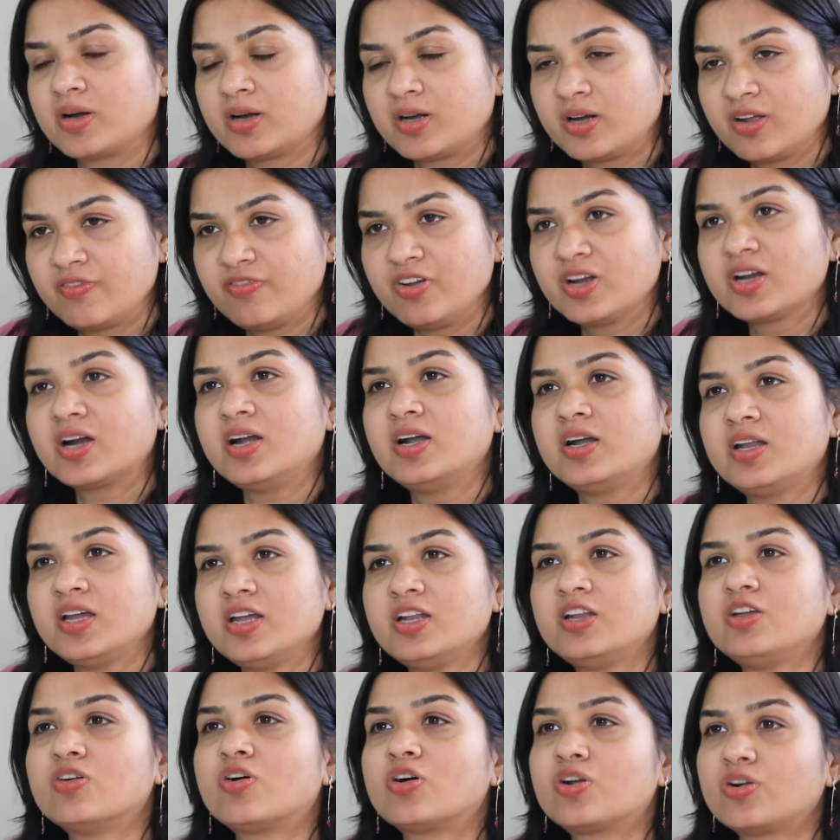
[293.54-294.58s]
difficulty
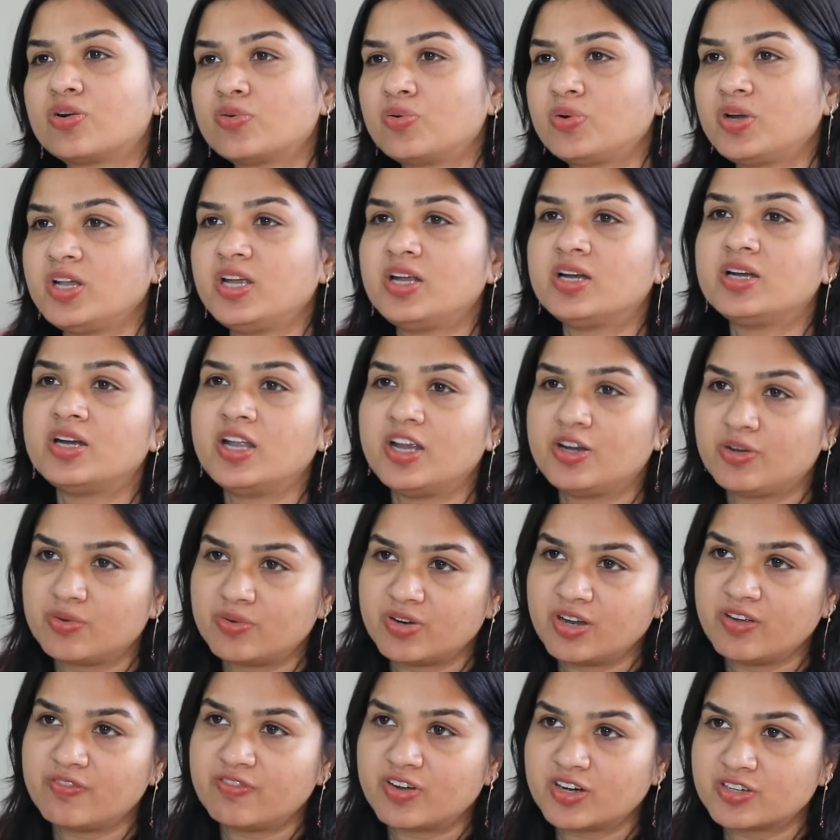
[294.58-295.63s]
in your routine
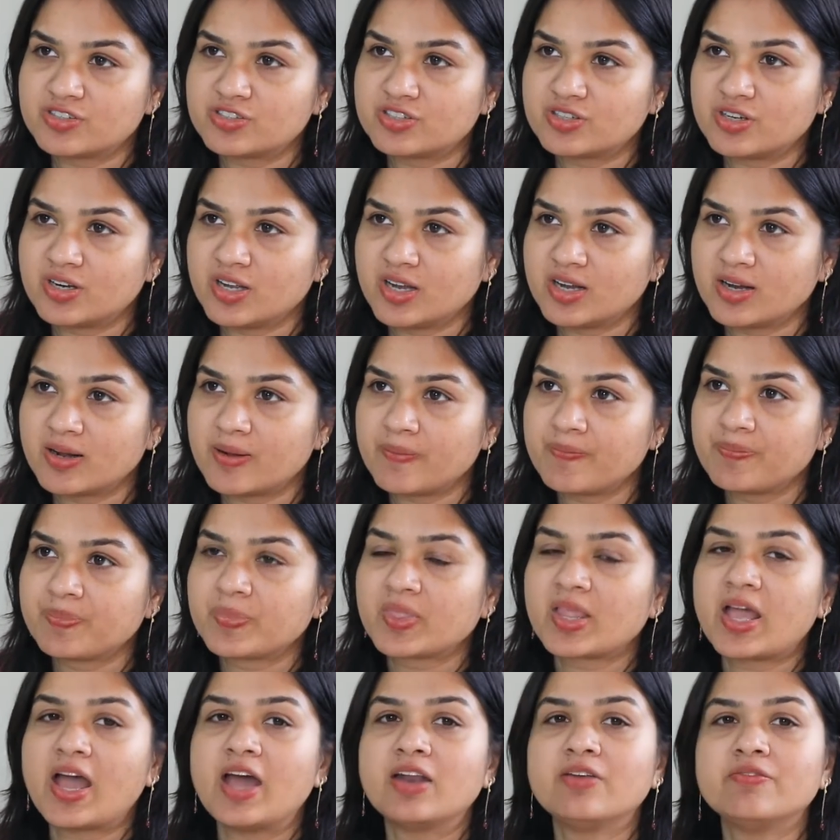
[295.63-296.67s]
day-to-day functioning.
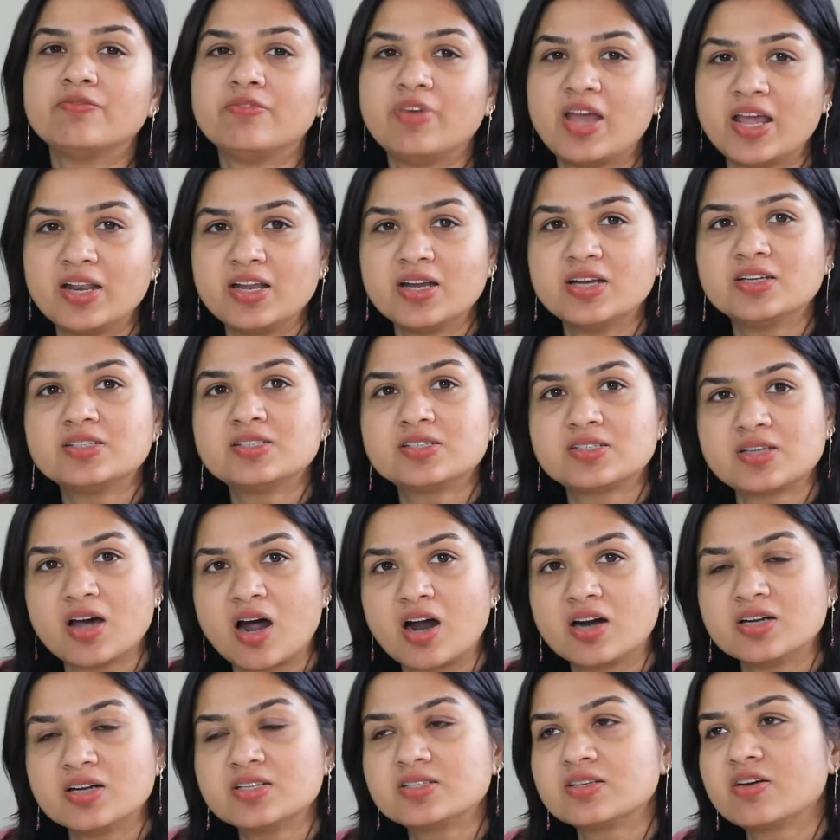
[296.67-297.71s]
And when it
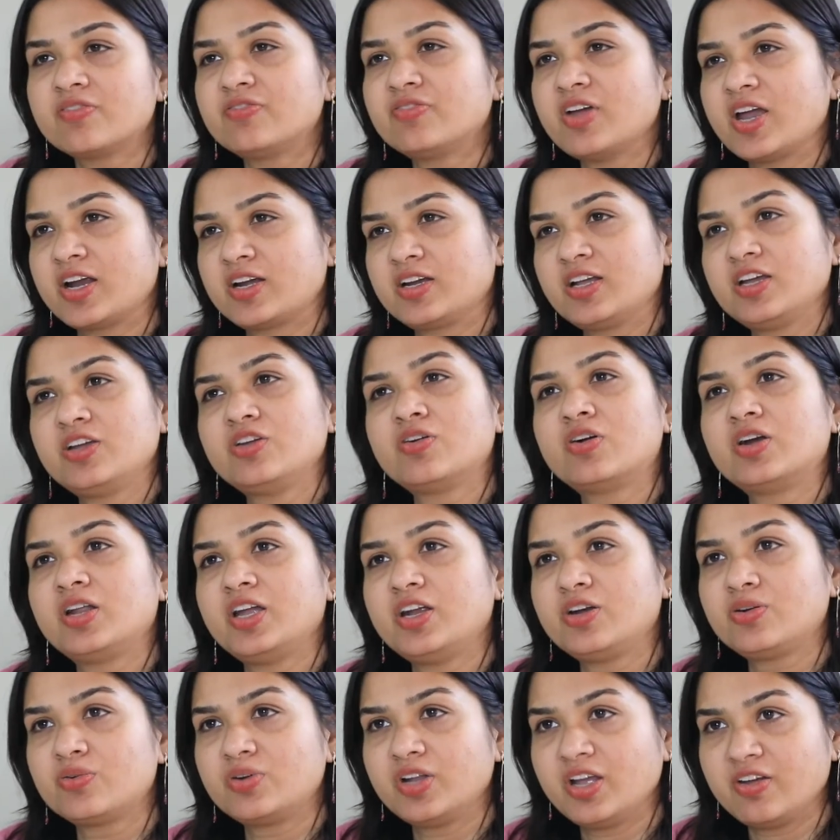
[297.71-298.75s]
starts affecting your
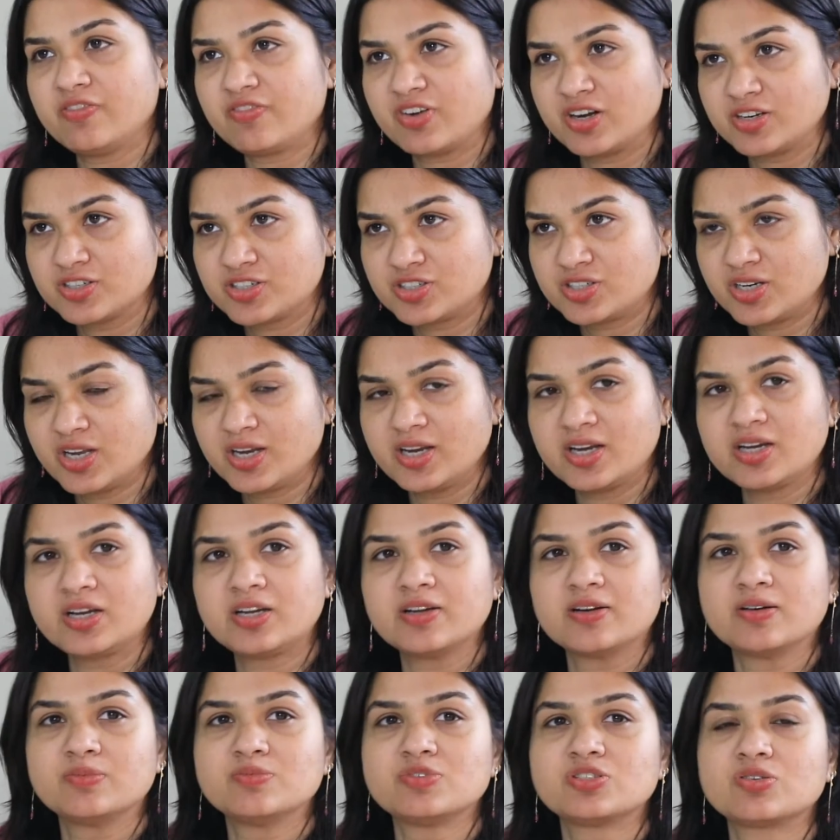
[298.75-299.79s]
day-to-day functioning in
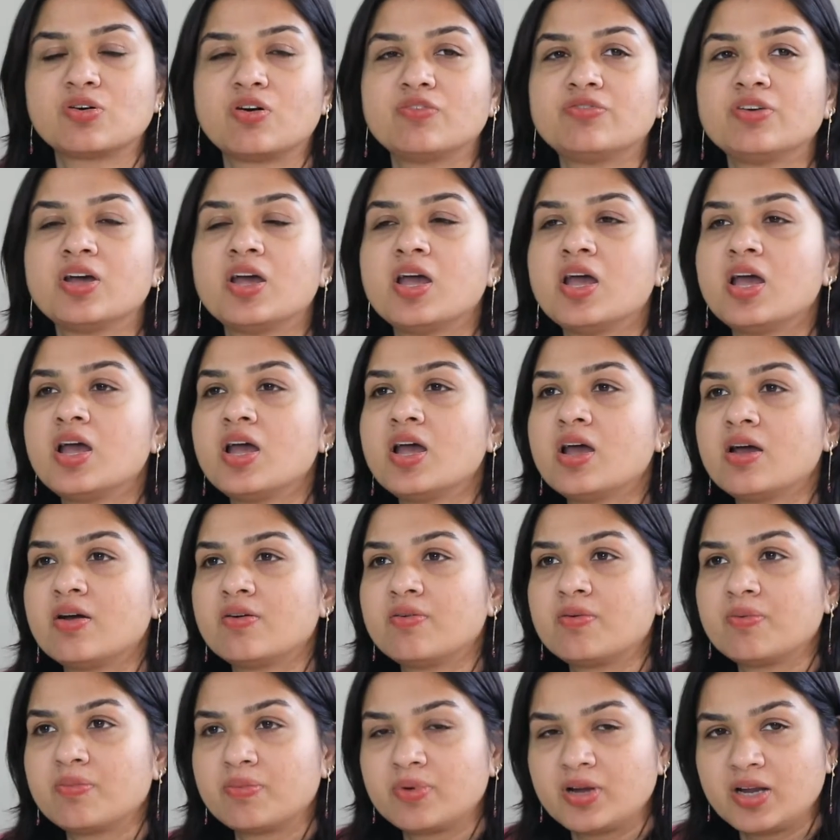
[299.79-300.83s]
terms of
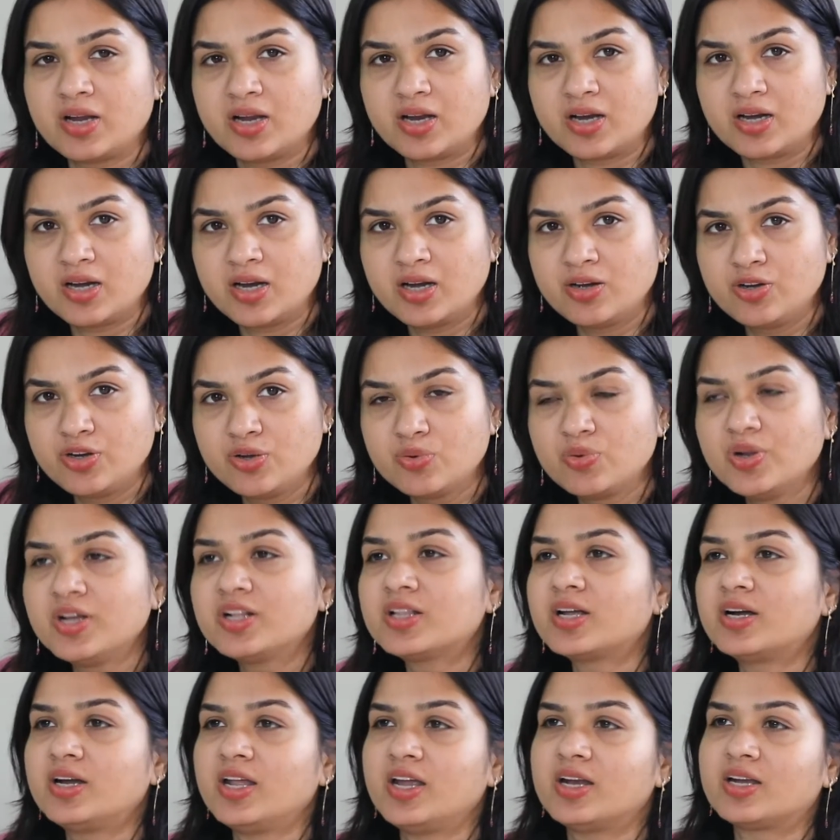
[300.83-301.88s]
during
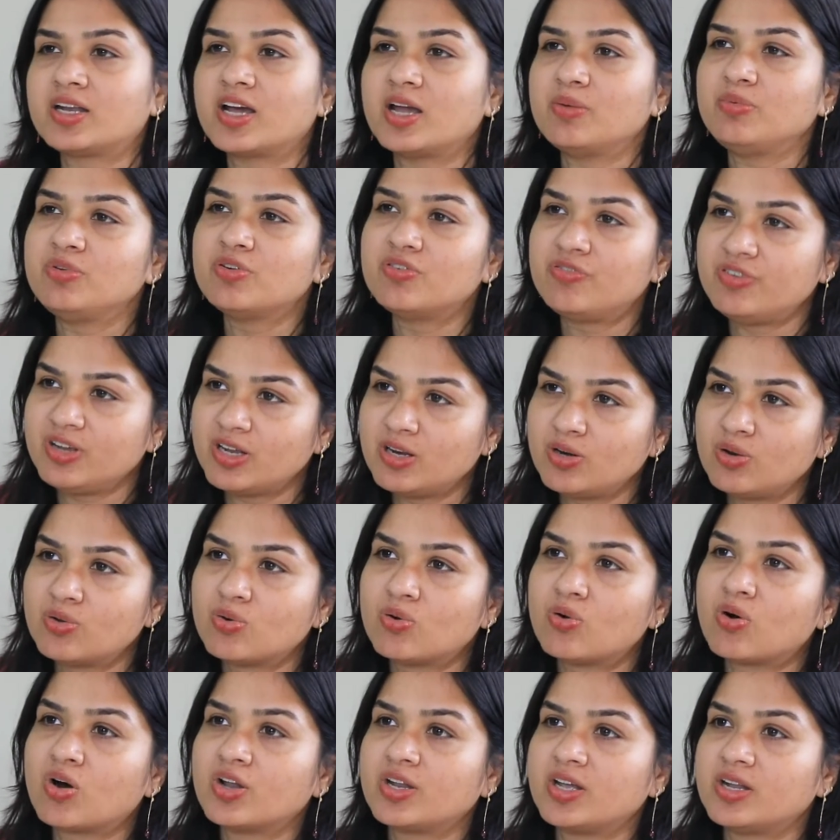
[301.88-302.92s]
the daytime you feel
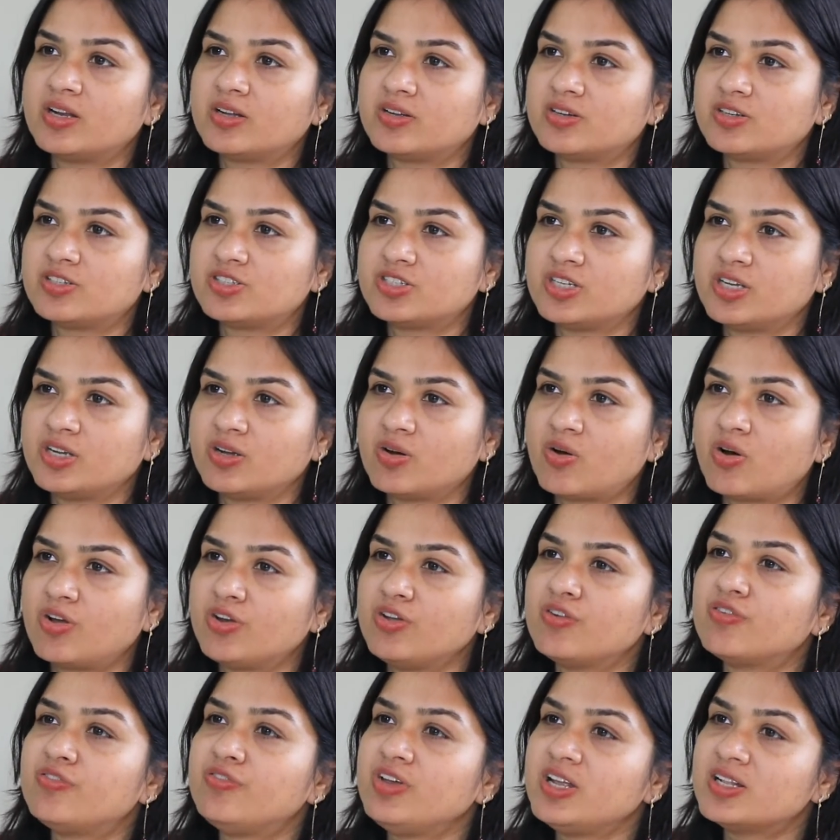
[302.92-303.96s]
low on energy or
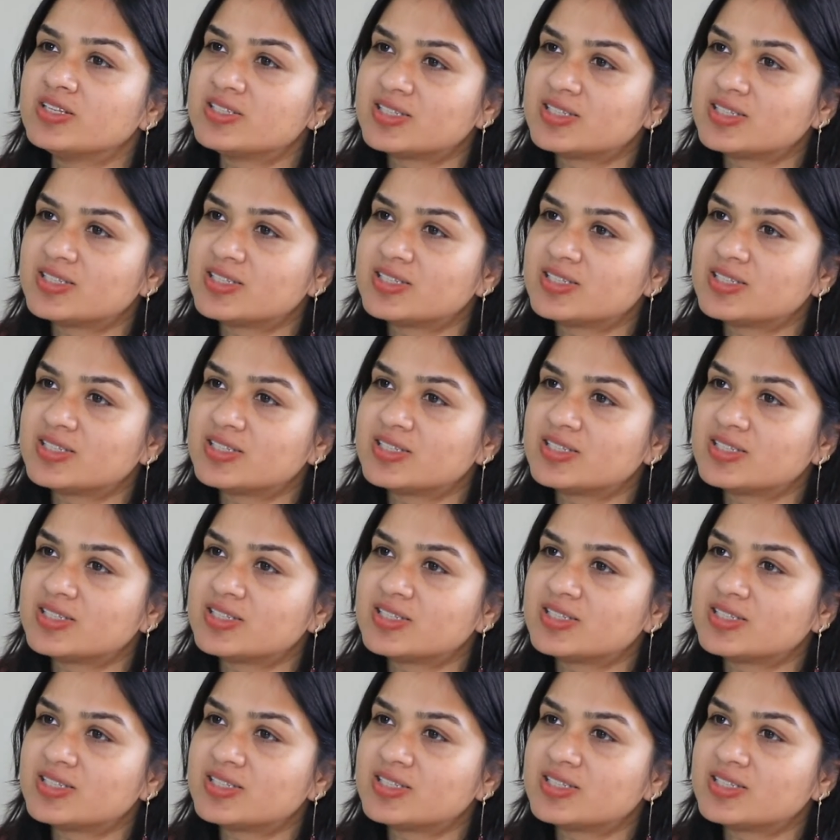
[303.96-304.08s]
you feel